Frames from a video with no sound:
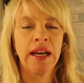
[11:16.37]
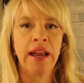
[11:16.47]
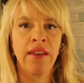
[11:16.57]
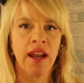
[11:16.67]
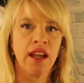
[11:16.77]

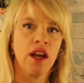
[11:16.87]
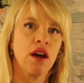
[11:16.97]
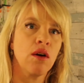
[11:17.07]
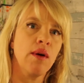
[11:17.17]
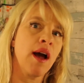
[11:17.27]
and then I can
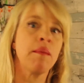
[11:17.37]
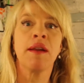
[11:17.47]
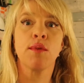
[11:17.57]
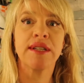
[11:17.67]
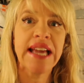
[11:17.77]
go how
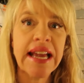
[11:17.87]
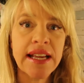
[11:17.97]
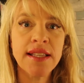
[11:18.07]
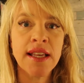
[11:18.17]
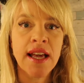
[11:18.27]
many more
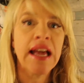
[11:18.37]
days